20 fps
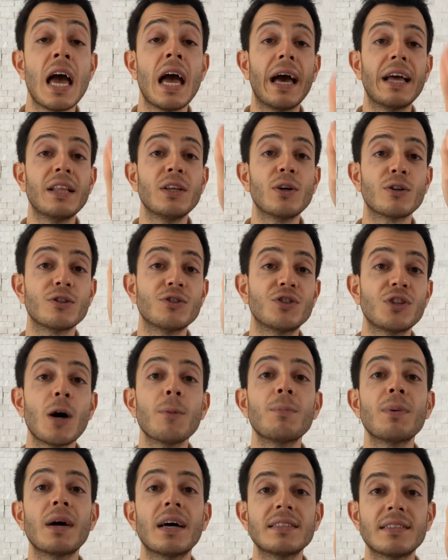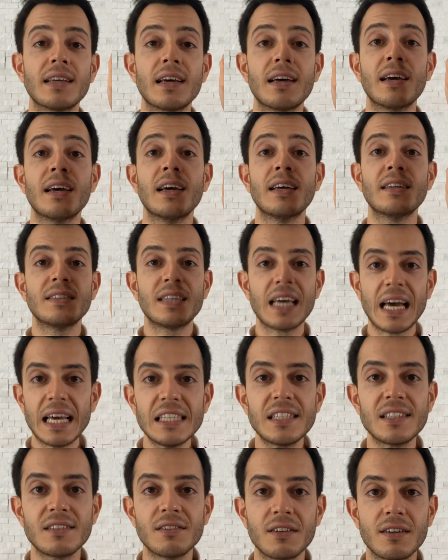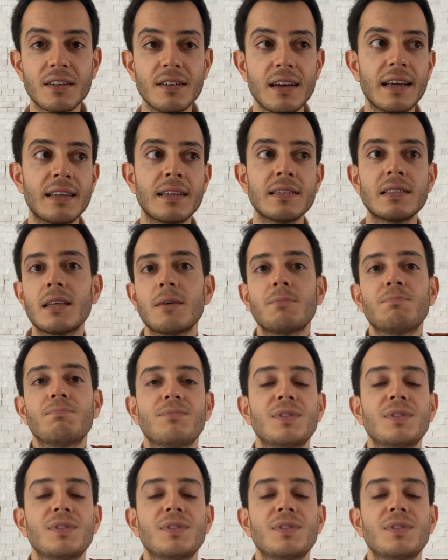And your job as a taster and as a